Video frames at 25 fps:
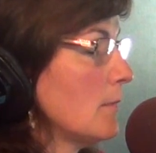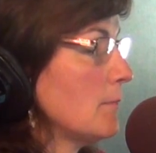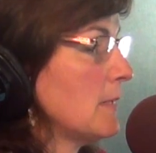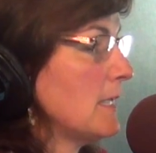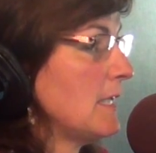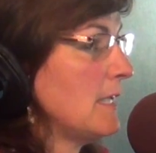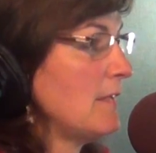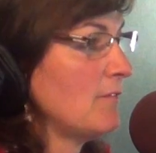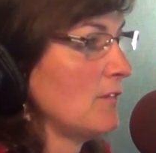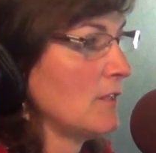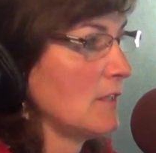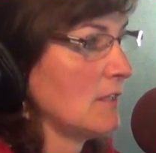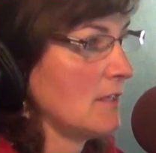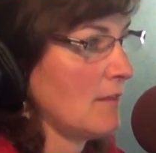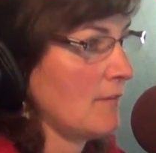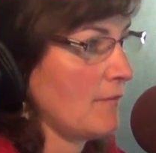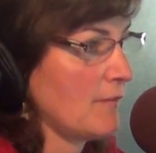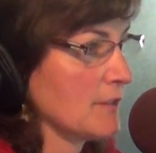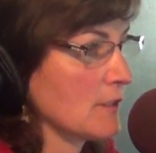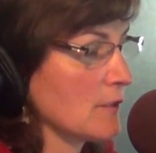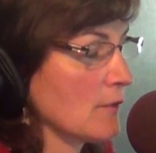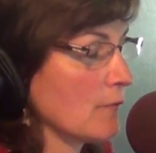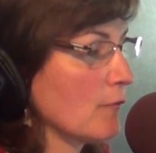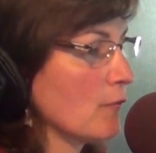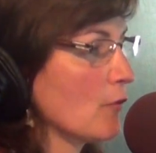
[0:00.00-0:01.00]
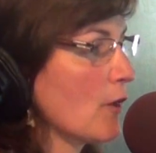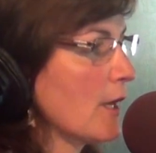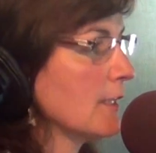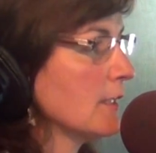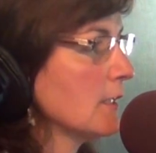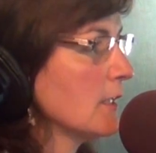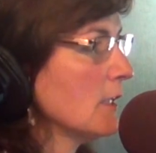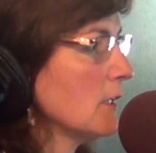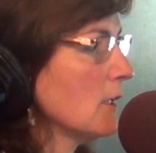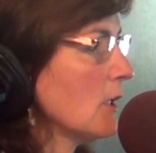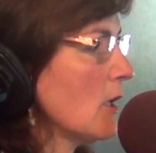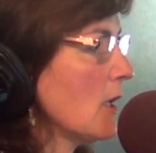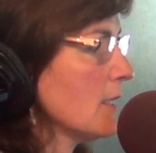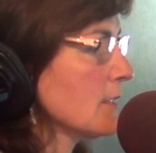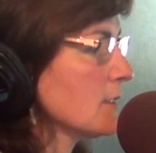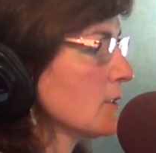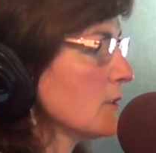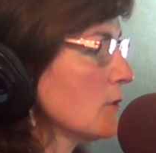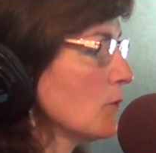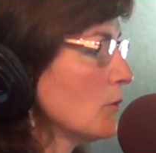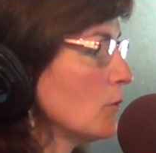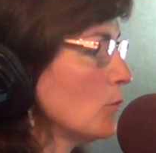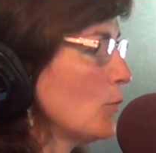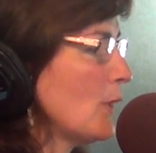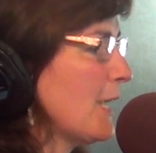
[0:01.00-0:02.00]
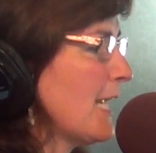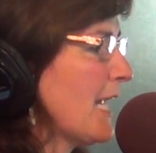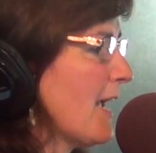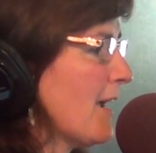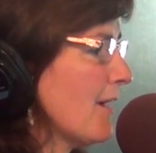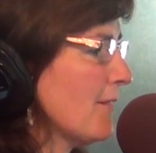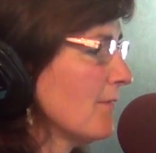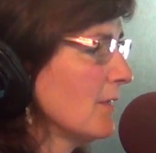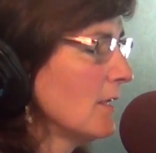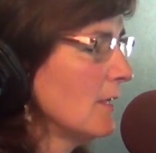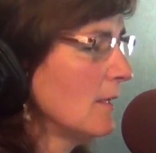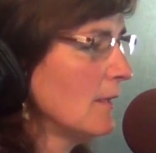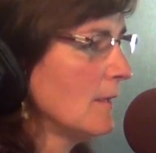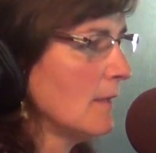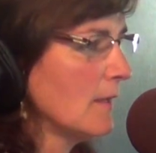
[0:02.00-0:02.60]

even if it's a friendly lawsuit, and we have